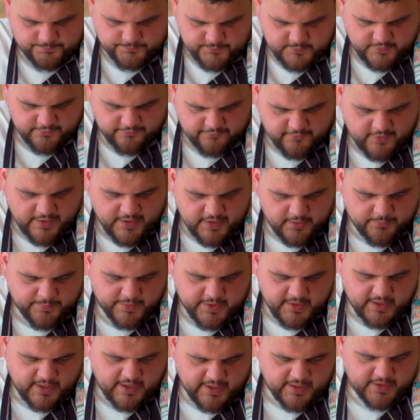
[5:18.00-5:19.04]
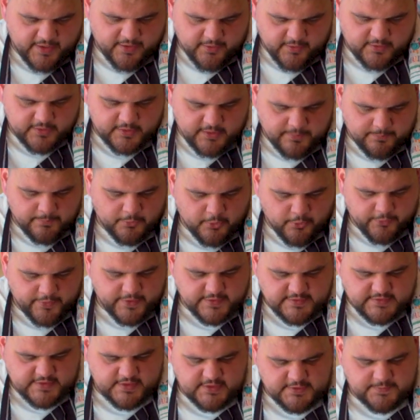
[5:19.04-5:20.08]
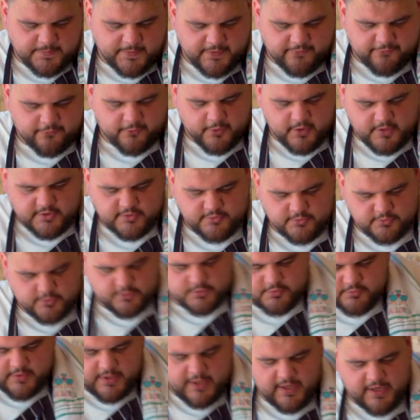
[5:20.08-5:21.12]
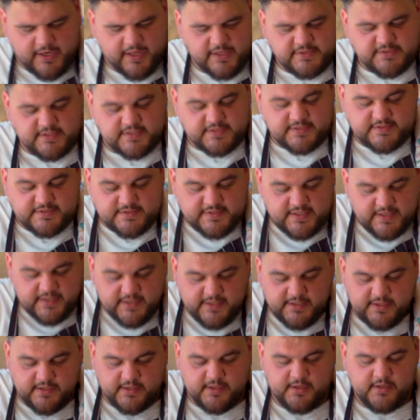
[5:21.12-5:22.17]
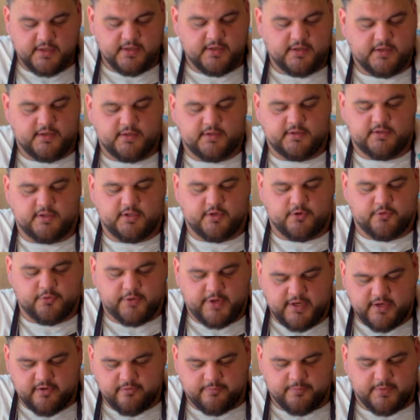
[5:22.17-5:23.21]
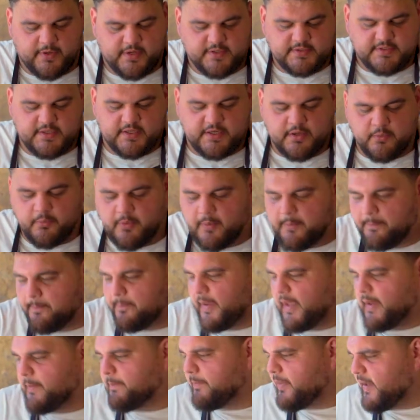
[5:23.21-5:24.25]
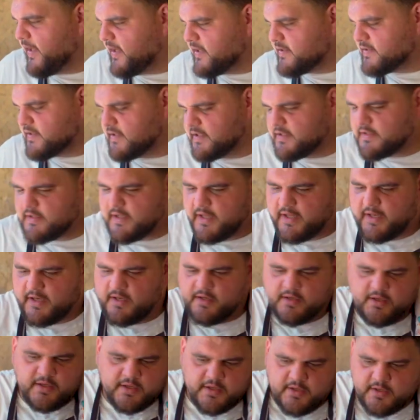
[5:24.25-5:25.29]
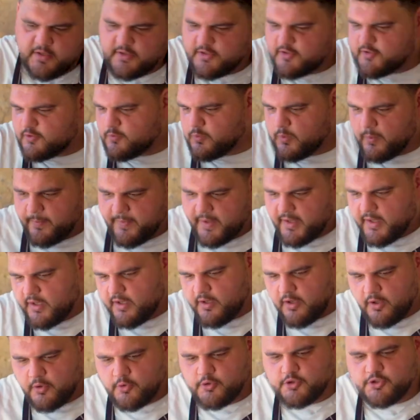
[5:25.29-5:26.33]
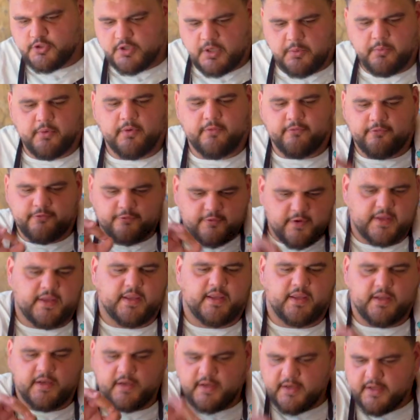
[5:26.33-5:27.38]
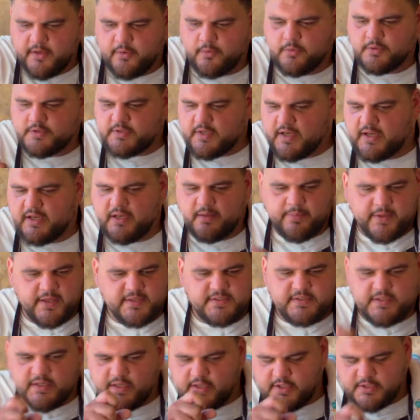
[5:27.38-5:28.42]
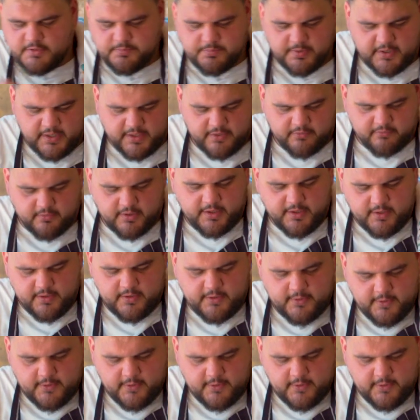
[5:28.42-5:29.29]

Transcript: The finer we cut it, the more it's going to spread through our sauce, right? I like to see the green of parsley. I don't want big bits in swimming in an ocean. I want fucking little tiny bits in each bite, right?